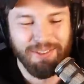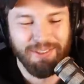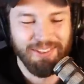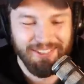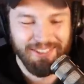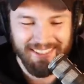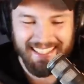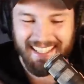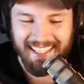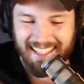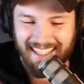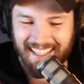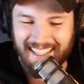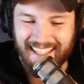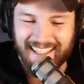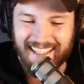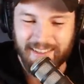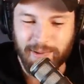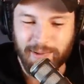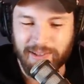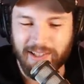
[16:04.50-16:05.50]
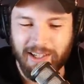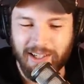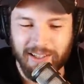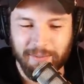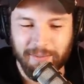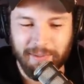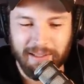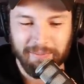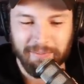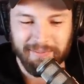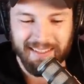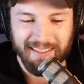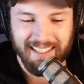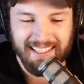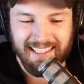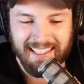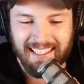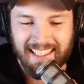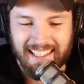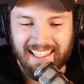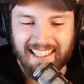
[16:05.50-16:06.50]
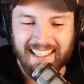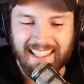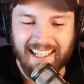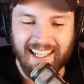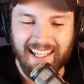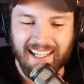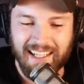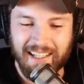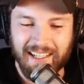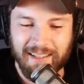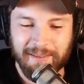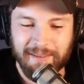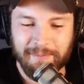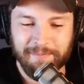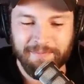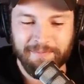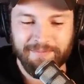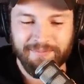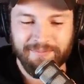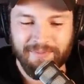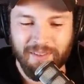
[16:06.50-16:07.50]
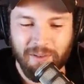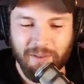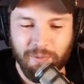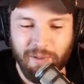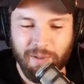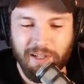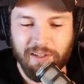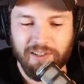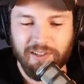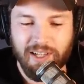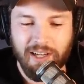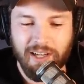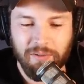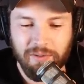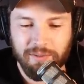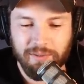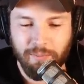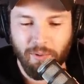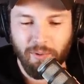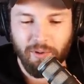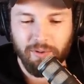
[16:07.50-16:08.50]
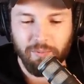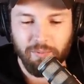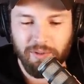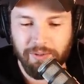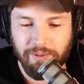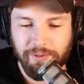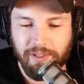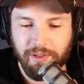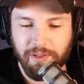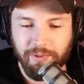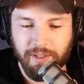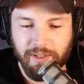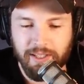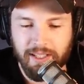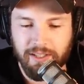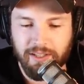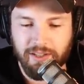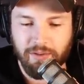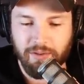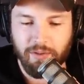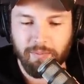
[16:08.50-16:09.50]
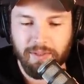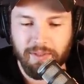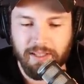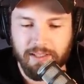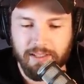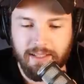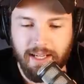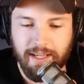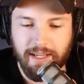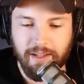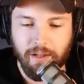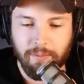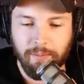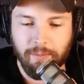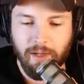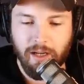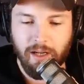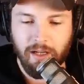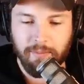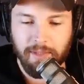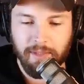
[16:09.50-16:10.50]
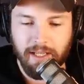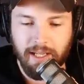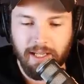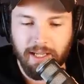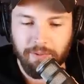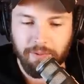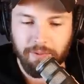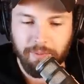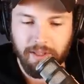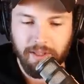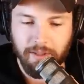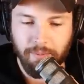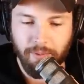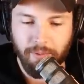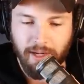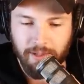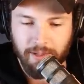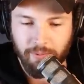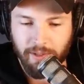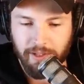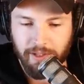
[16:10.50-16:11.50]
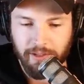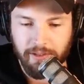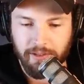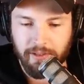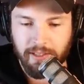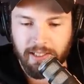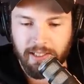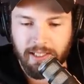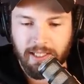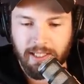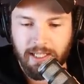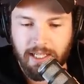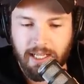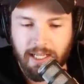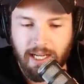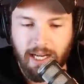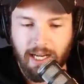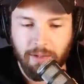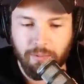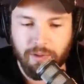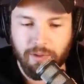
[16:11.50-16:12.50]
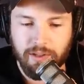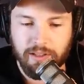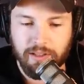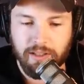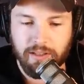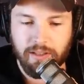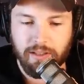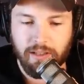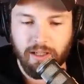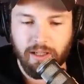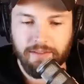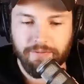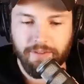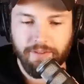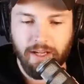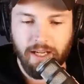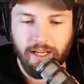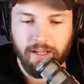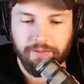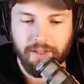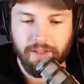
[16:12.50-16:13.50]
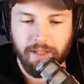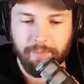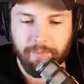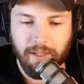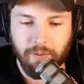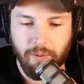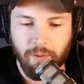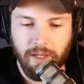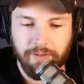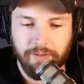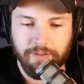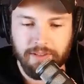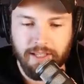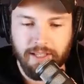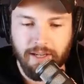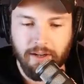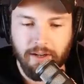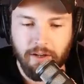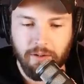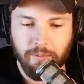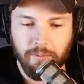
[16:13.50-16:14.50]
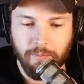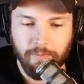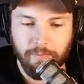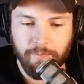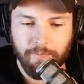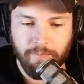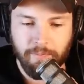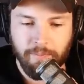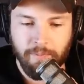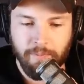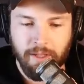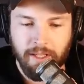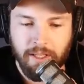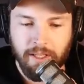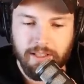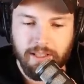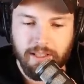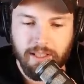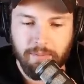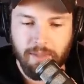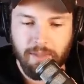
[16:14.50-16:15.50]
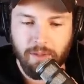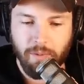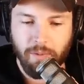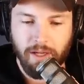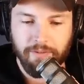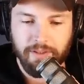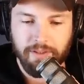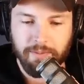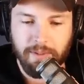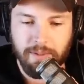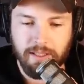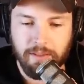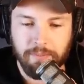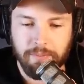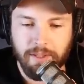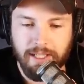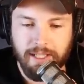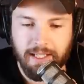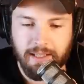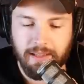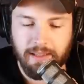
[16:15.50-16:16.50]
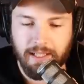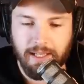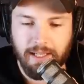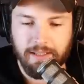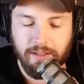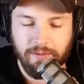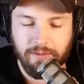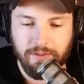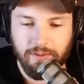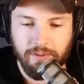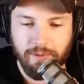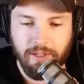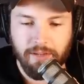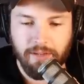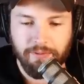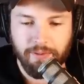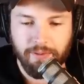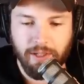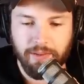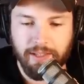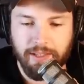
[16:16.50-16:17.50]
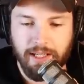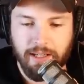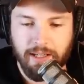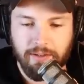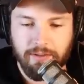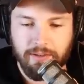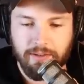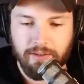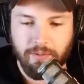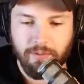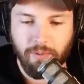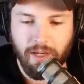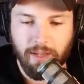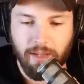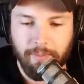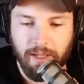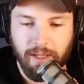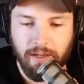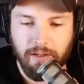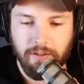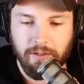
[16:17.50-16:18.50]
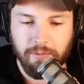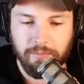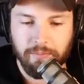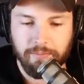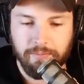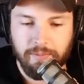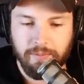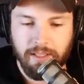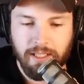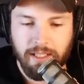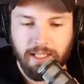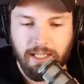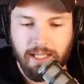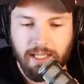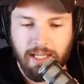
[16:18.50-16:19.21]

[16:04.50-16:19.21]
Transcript: True. We'll call him up. Um, when our child was born, we would agree that she would be a stay-at-home mom and I would be the breadwinner. I work eight to five and my wife is at home. Recently, my wife has been complaining that I don't do enough around the house when I'm at home.